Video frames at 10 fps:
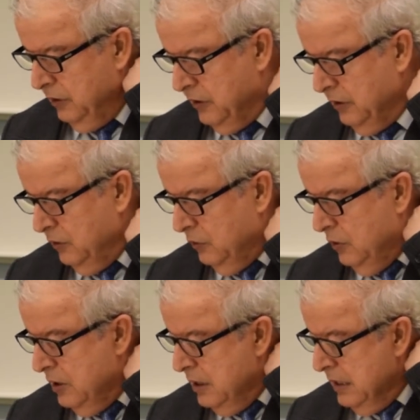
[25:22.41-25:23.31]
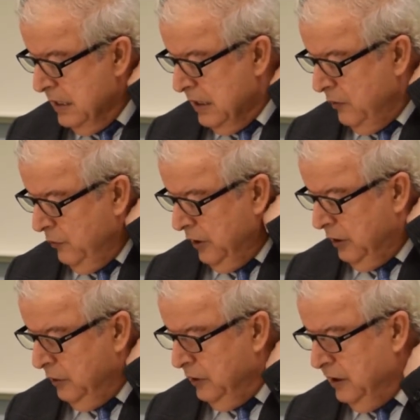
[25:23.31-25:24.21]
So we
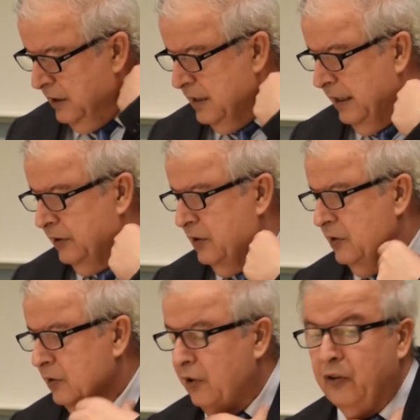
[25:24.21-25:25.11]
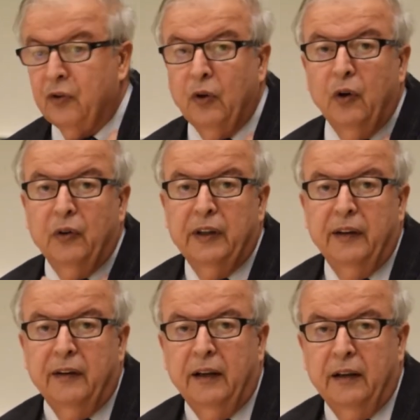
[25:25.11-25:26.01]
do need that just to restore these